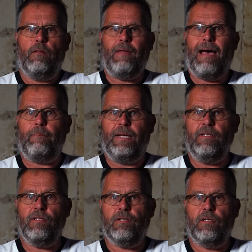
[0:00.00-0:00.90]
That
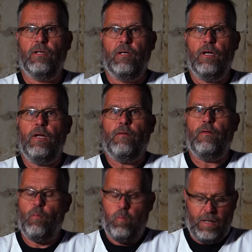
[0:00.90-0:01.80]
means
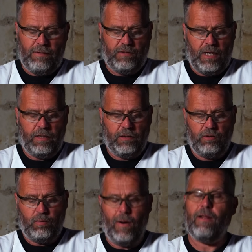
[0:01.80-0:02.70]
that we've
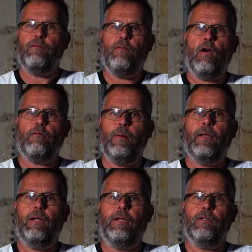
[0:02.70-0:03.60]
taken twenty-five
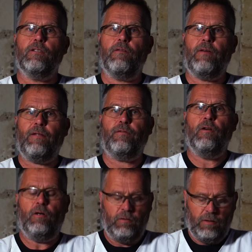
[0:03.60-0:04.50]
millilitres of
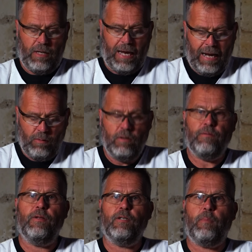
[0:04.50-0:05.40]
ethanol out
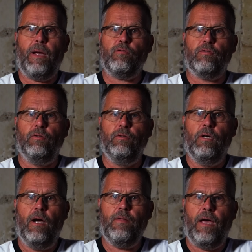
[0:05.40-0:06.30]
of this
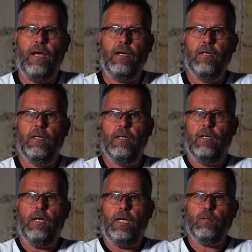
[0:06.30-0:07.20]
petrol, and that
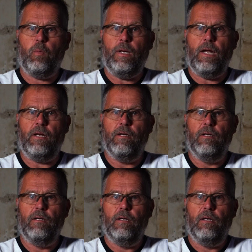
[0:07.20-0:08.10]
is winning.
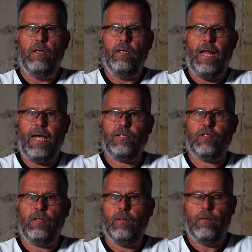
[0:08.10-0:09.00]

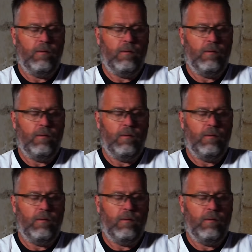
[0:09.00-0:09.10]
Next.